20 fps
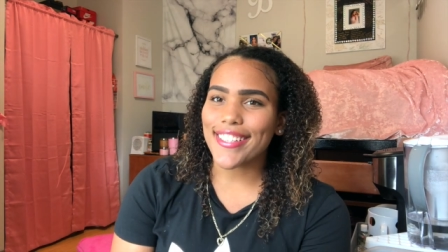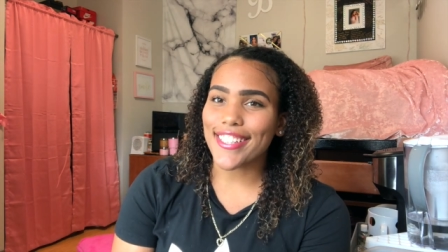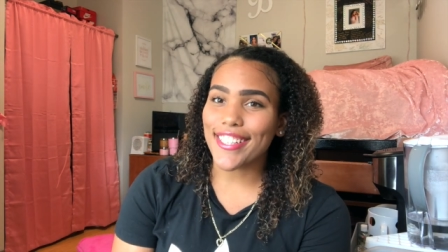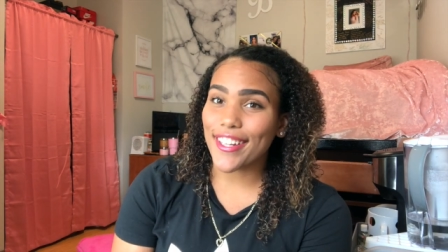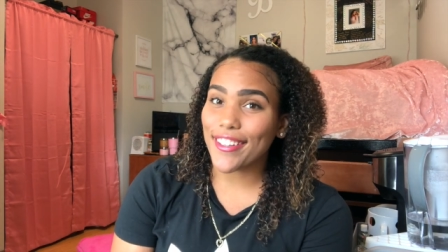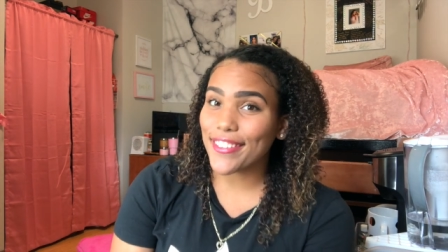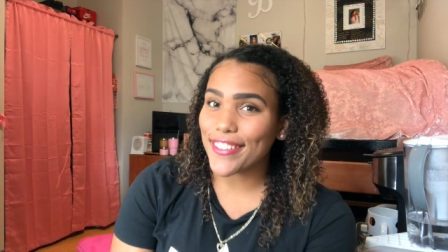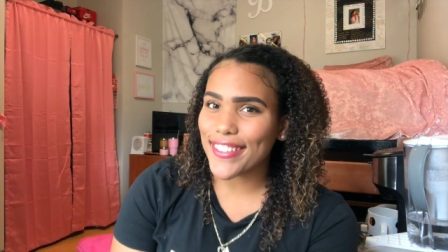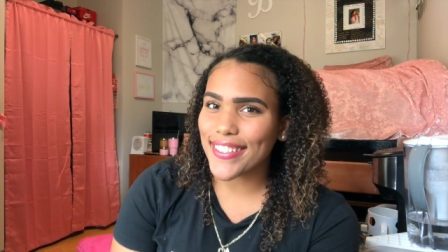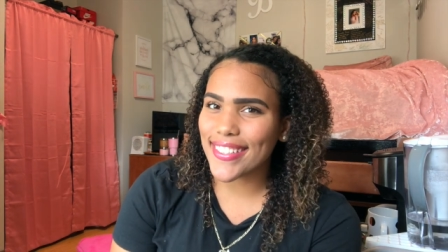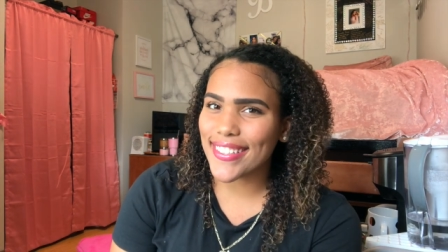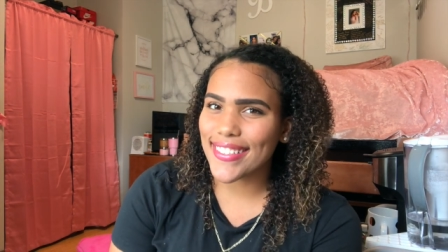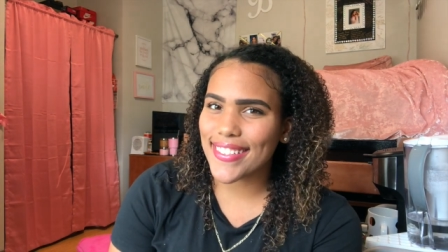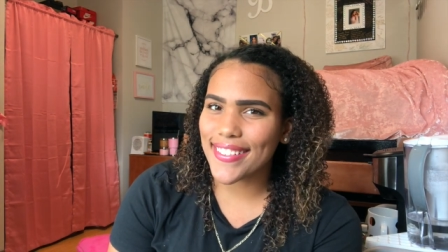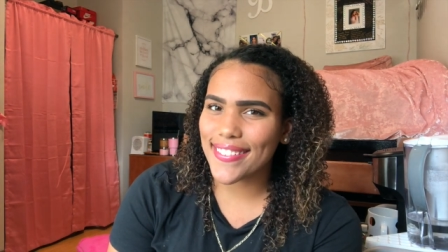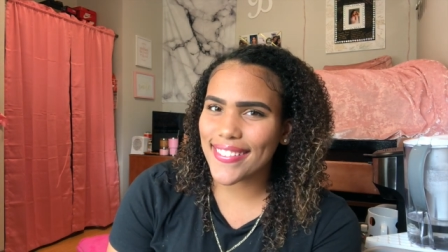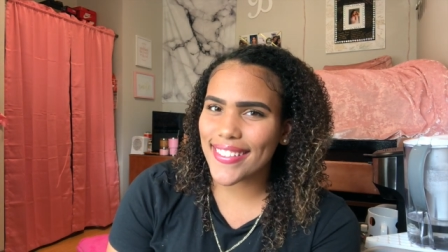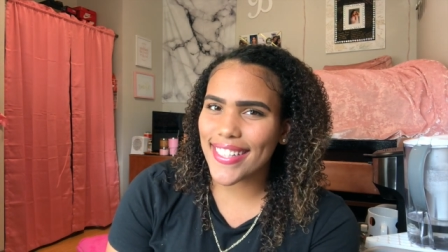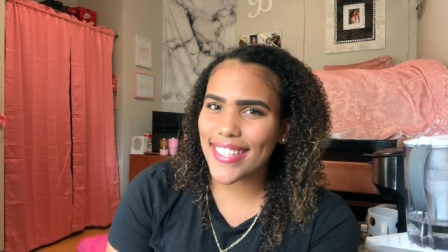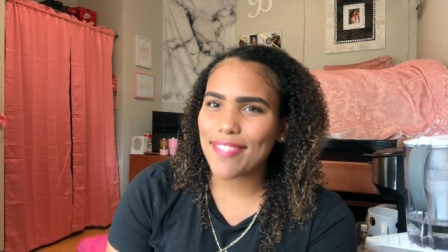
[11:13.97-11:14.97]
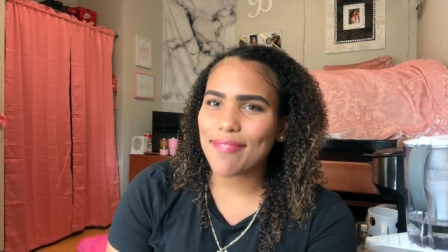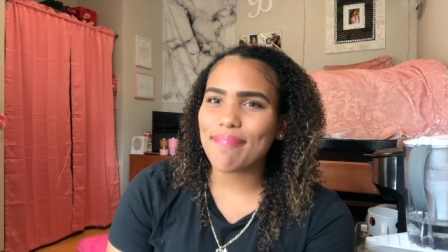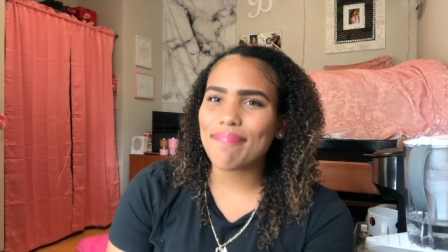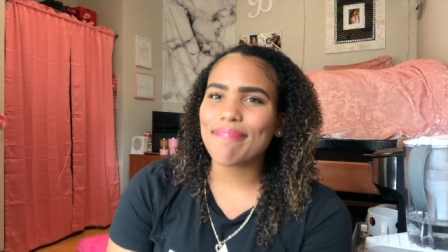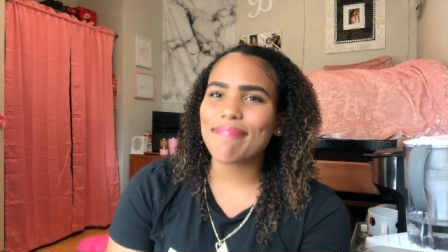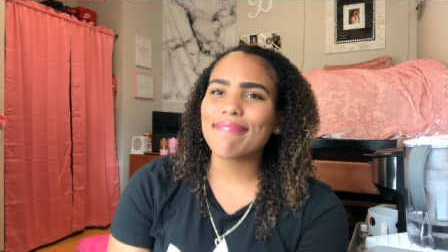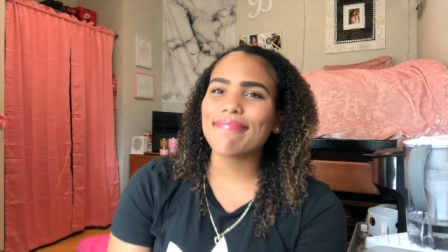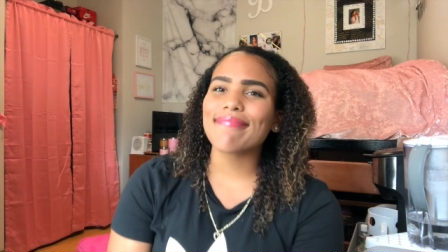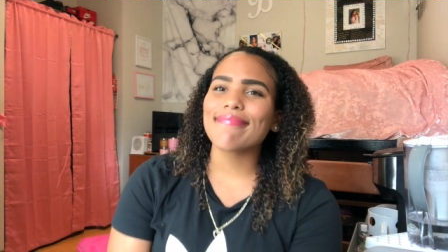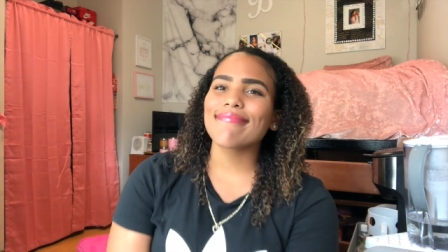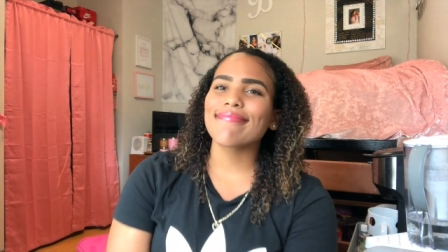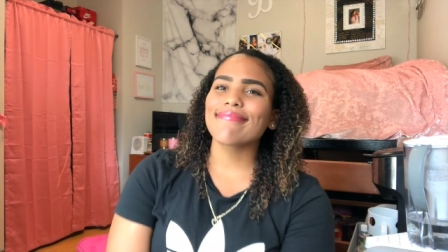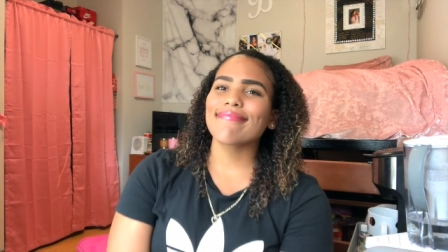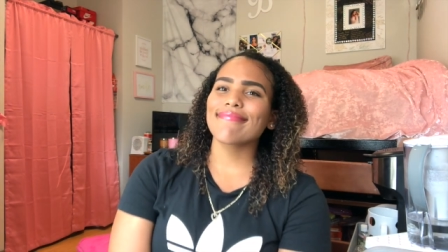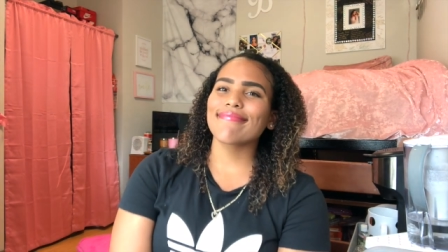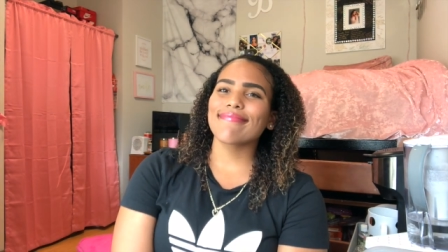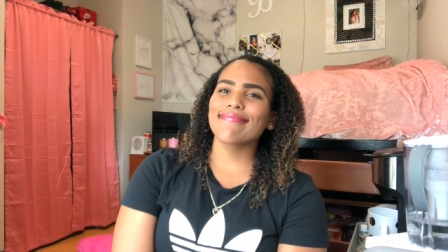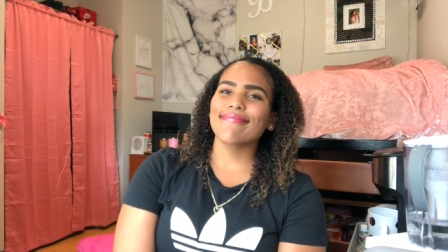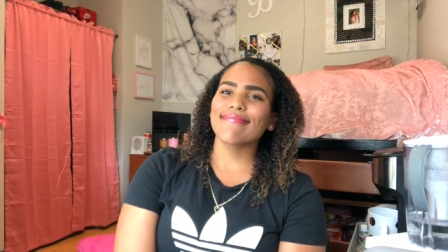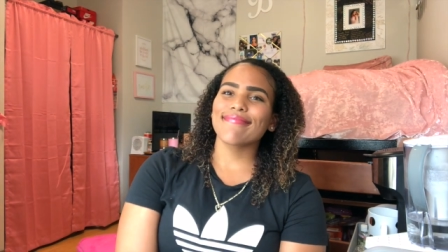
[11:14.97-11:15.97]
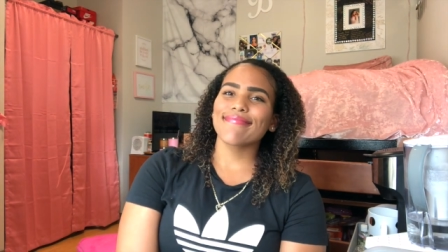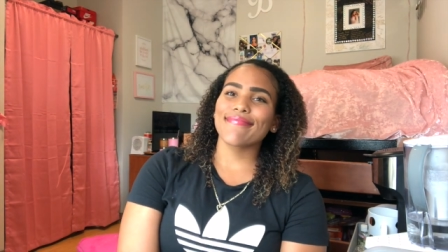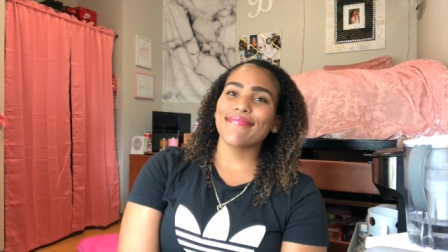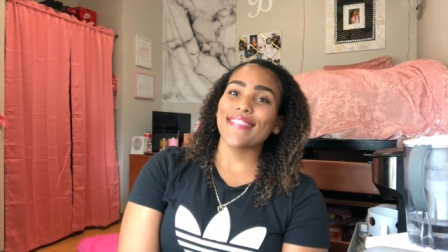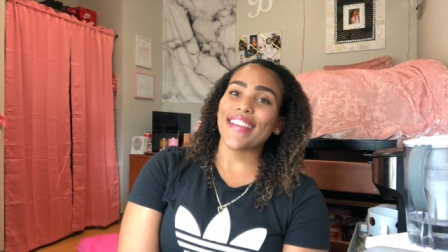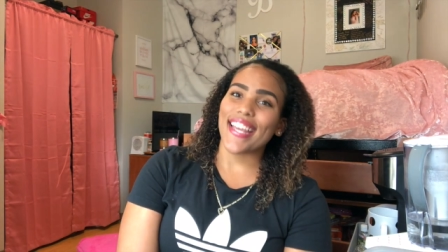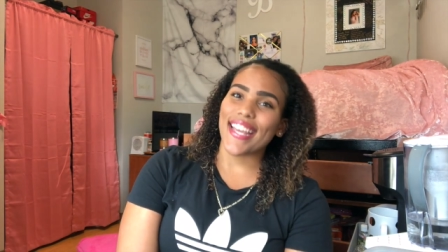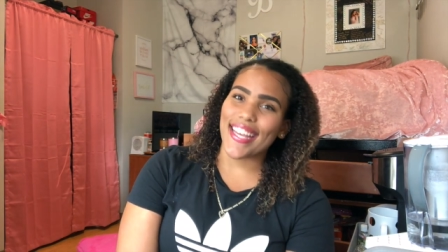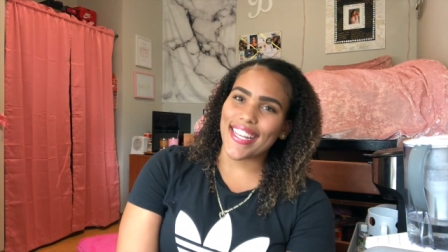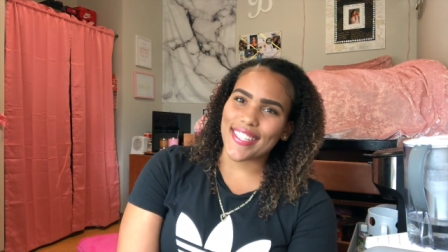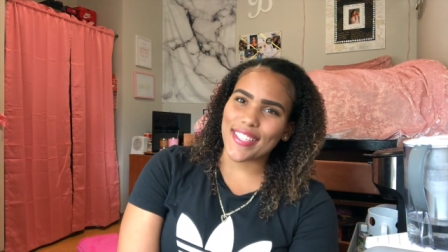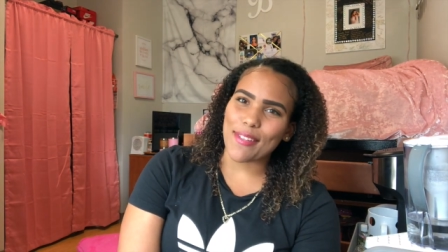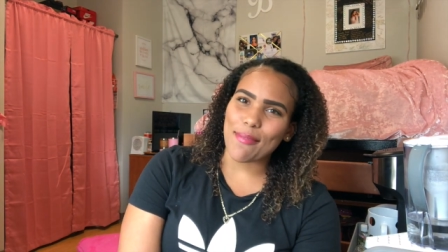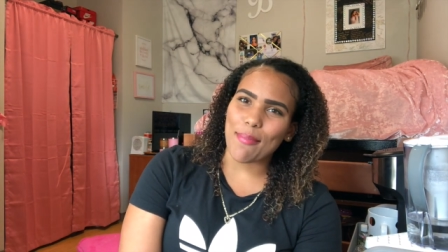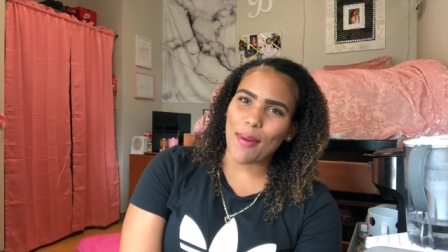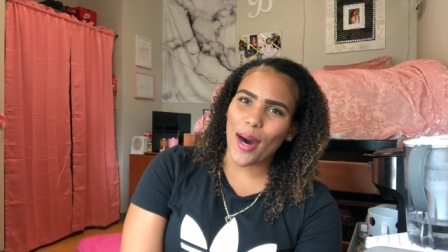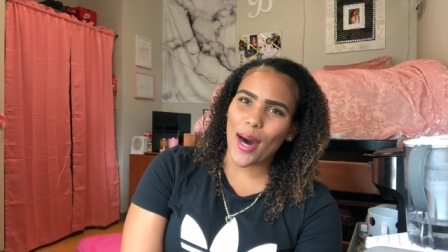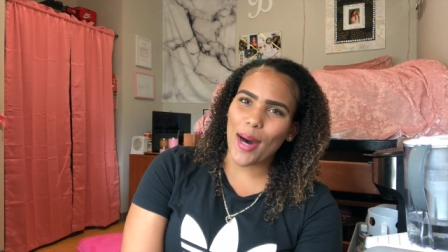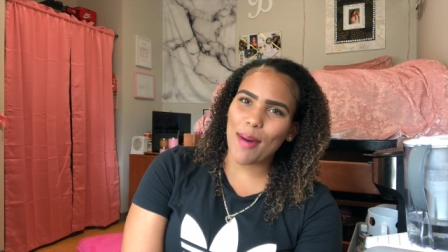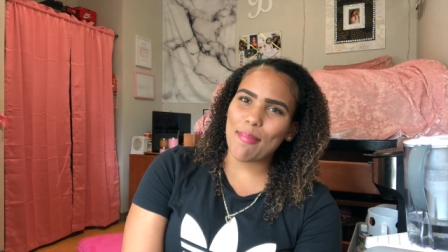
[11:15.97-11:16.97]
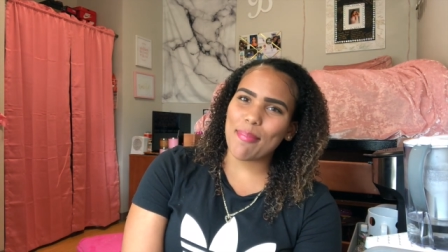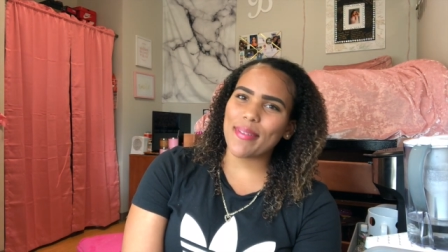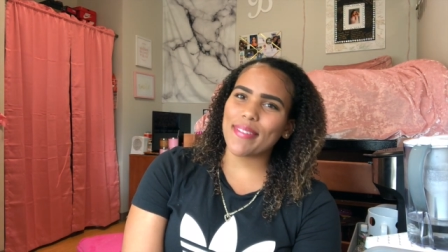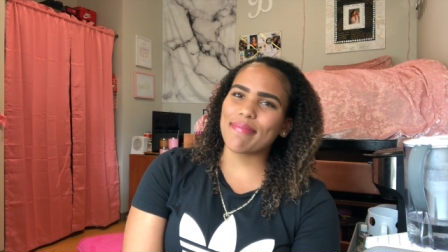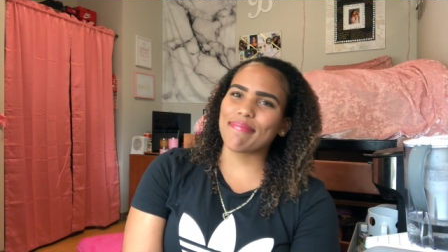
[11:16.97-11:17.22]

Go listen to it. It's a bop.